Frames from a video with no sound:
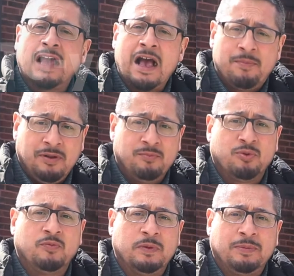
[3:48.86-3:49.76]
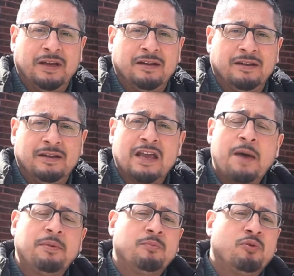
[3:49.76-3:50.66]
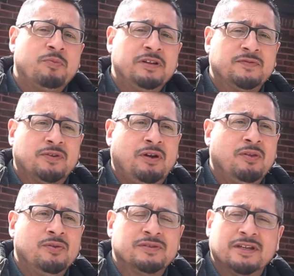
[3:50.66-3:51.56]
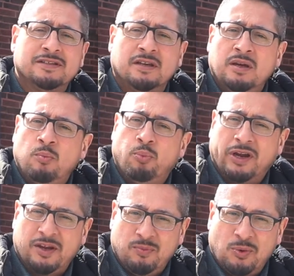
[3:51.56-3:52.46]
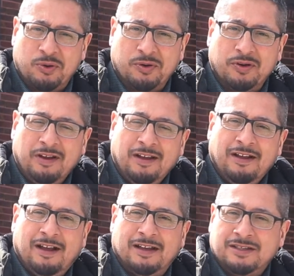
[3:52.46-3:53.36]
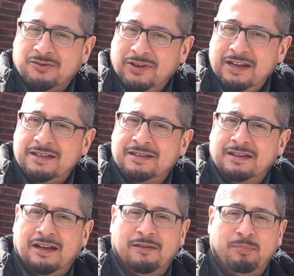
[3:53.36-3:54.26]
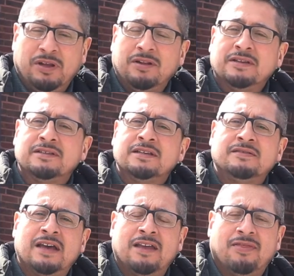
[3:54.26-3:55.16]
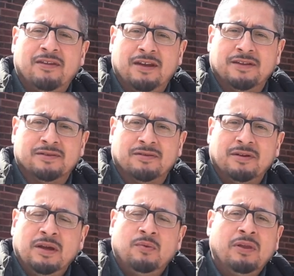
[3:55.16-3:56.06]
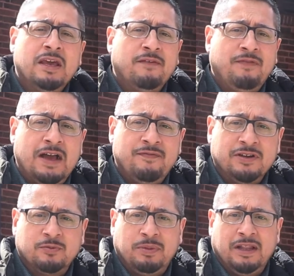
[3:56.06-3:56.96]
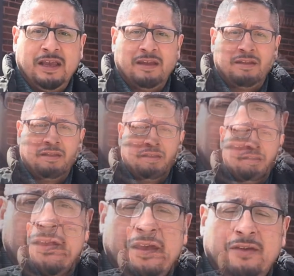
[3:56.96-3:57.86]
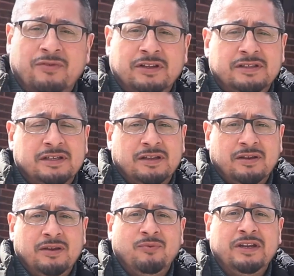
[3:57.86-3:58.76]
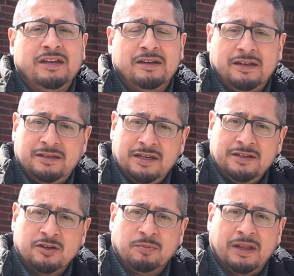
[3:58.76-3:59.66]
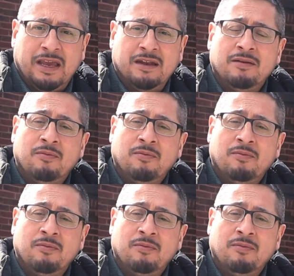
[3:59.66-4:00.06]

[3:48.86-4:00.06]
capital improvement plan. The capital improvement is for all those things, brick and mortar, streets, buildings, things of that nature. We only had a 5-year plan. And realistically, we needed a 10-year plan